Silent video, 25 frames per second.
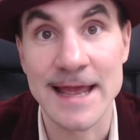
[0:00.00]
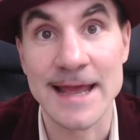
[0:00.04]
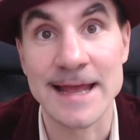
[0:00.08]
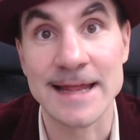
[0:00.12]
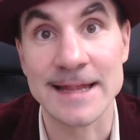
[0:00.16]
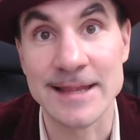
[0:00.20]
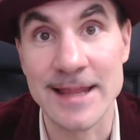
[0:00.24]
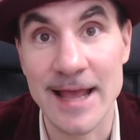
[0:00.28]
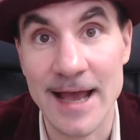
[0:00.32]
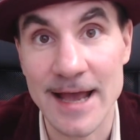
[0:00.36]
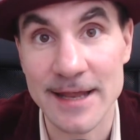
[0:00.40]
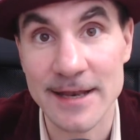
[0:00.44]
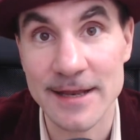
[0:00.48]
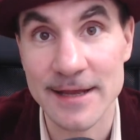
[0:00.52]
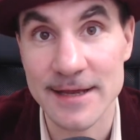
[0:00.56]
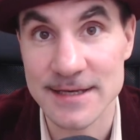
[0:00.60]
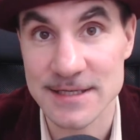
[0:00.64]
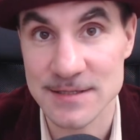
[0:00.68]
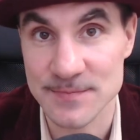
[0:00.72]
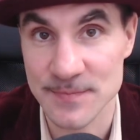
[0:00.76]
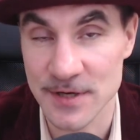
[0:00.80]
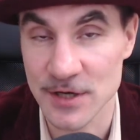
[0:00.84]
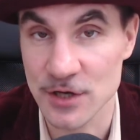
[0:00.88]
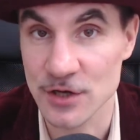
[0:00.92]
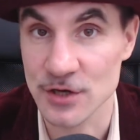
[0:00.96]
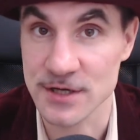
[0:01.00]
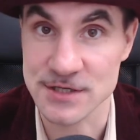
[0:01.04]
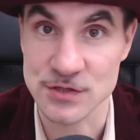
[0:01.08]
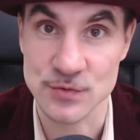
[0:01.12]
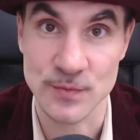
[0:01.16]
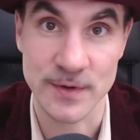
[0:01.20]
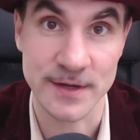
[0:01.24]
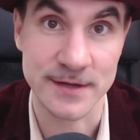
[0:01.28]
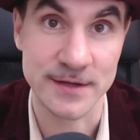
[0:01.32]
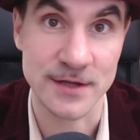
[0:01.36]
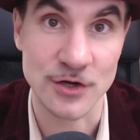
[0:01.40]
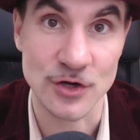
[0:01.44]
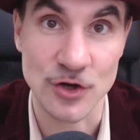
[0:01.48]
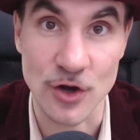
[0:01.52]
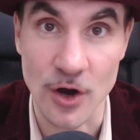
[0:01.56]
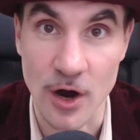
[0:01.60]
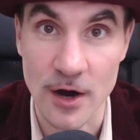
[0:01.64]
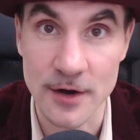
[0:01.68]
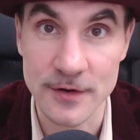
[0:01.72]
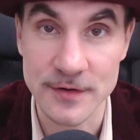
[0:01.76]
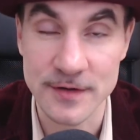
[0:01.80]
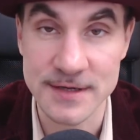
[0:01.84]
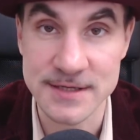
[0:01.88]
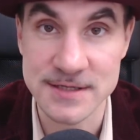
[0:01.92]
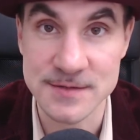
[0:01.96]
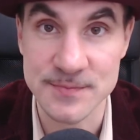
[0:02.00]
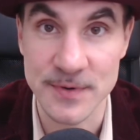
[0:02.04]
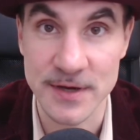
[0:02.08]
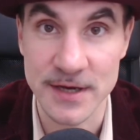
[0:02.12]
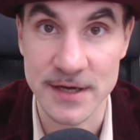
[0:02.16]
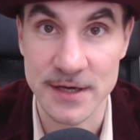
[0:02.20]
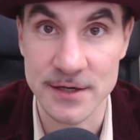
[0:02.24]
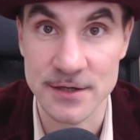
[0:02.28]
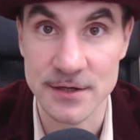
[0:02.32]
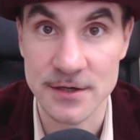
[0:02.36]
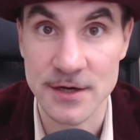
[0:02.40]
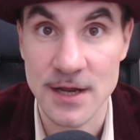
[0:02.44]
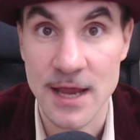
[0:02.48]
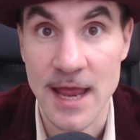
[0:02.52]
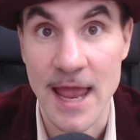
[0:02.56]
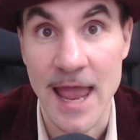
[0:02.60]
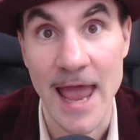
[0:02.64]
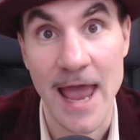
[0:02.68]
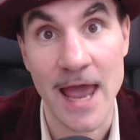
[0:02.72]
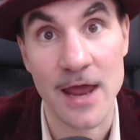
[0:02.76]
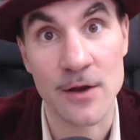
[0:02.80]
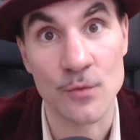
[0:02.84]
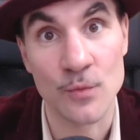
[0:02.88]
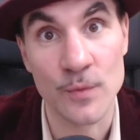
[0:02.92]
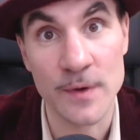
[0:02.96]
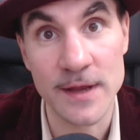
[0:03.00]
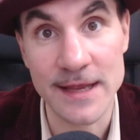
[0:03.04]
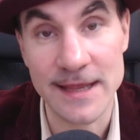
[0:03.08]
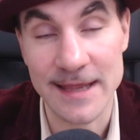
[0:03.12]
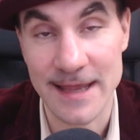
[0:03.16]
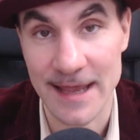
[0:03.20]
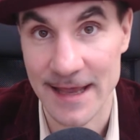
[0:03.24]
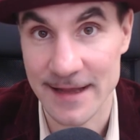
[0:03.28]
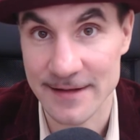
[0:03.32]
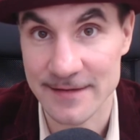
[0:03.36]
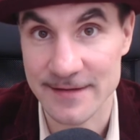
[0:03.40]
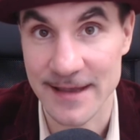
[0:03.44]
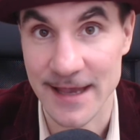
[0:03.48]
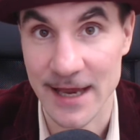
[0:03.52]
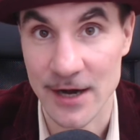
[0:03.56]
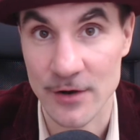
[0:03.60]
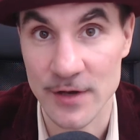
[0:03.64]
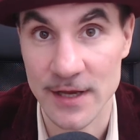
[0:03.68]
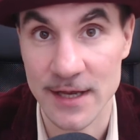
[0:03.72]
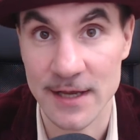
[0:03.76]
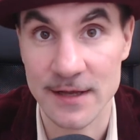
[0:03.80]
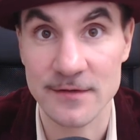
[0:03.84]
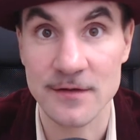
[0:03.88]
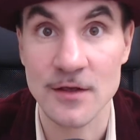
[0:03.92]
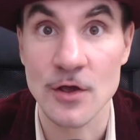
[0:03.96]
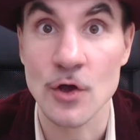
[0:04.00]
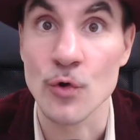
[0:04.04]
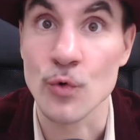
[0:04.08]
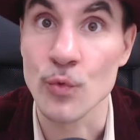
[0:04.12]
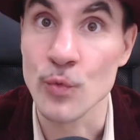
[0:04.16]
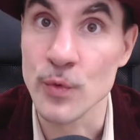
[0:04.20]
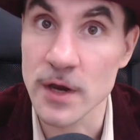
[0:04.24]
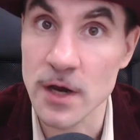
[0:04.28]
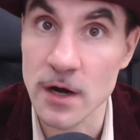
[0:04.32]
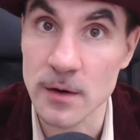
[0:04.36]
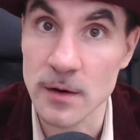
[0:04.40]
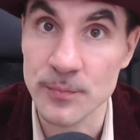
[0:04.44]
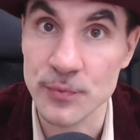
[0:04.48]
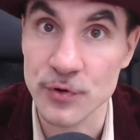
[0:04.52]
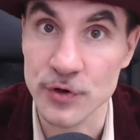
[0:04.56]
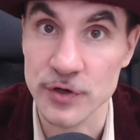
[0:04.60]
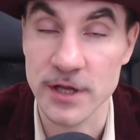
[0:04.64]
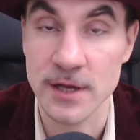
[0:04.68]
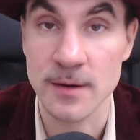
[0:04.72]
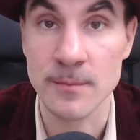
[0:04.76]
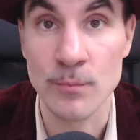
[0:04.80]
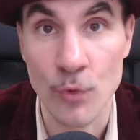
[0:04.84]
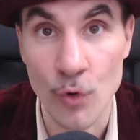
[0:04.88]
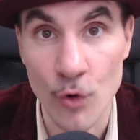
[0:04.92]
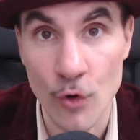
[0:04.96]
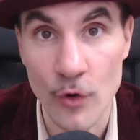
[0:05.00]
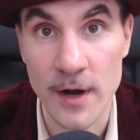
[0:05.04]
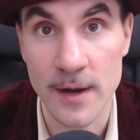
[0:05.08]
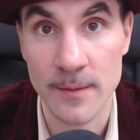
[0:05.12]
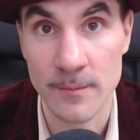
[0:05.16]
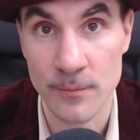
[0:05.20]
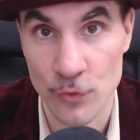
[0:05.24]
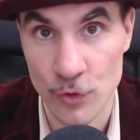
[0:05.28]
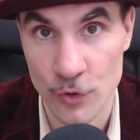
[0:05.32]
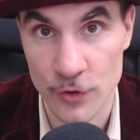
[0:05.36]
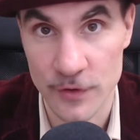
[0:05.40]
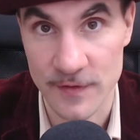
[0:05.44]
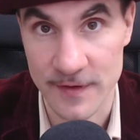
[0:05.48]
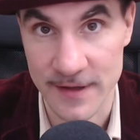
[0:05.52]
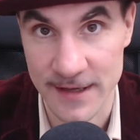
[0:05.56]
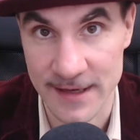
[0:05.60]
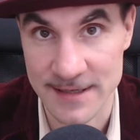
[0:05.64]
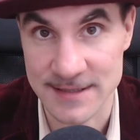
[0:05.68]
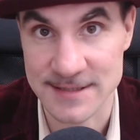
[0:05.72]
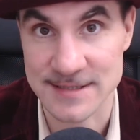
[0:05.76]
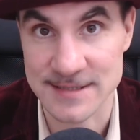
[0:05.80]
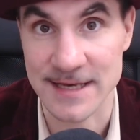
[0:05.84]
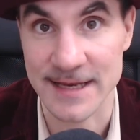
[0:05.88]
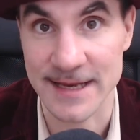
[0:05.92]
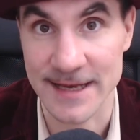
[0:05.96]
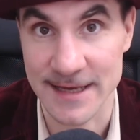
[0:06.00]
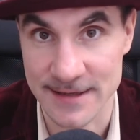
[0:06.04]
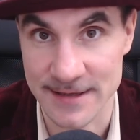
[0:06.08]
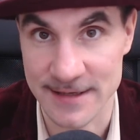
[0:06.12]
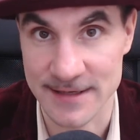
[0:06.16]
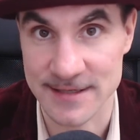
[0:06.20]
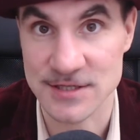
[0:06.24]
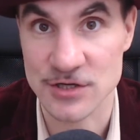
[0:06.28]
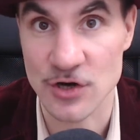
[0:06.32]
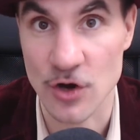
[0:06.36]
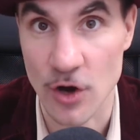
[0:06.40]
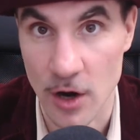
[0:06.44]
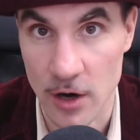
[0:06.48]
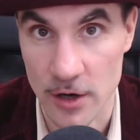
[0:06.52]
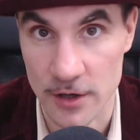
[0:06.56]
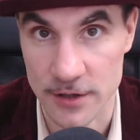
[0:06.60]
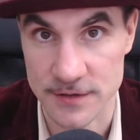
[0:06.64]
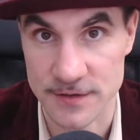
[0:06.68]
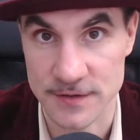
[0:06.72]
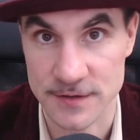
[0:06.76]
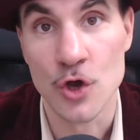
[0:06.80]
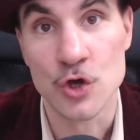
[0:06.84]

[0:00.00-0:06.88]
That is because when the cart is bigger and we can't carry it, we are putting more and more things in this cart.